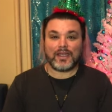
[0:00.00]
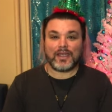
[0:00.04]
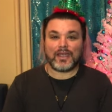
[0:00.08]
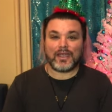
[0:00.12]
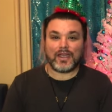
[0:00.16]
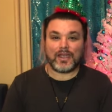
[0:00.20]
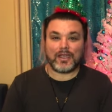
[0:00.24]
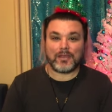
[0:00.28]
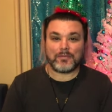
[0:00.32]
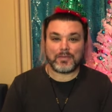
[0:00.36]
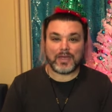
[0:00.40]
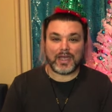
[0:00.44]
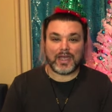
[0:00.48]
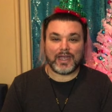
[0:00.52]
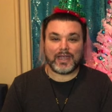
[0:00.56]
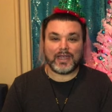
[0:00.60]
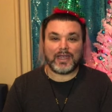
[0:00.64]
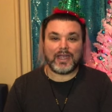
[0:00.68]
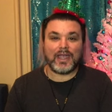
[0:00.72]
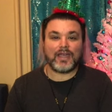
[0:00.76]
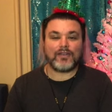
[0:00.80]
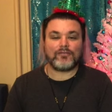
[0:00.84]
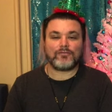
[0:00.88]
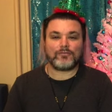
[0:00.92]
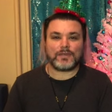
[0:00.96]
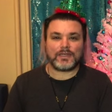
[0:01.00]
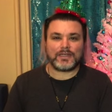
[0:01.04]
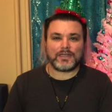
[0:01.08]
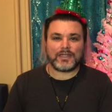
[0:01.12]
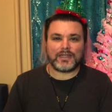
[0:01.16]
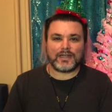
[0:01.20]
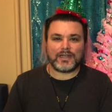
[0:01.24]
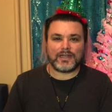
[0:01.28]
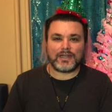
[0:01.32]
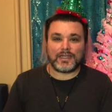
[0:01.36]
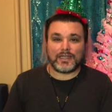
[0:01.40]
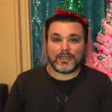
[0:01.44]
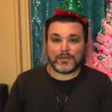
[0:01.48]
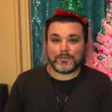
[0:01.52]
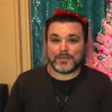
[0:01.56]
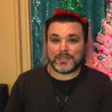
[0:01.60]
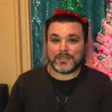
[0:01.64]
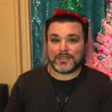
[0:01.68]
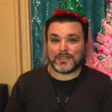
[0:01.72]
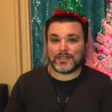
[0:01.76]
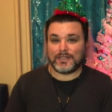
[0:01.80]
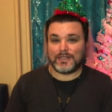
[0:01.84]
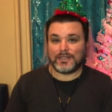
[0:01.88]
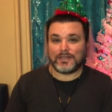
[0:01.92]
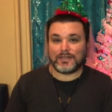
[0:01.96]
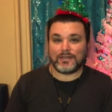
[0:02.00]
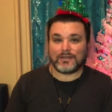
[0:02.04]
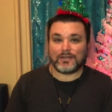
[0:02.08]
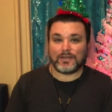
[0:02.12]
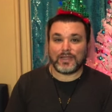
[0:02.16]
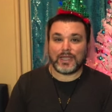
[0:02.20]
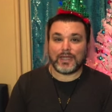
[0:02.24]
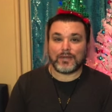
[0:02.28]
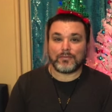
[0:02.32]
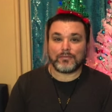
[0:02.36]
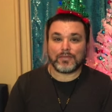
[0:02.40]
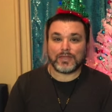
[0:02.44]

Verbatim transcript: Um, I have been getting Ipsy Glam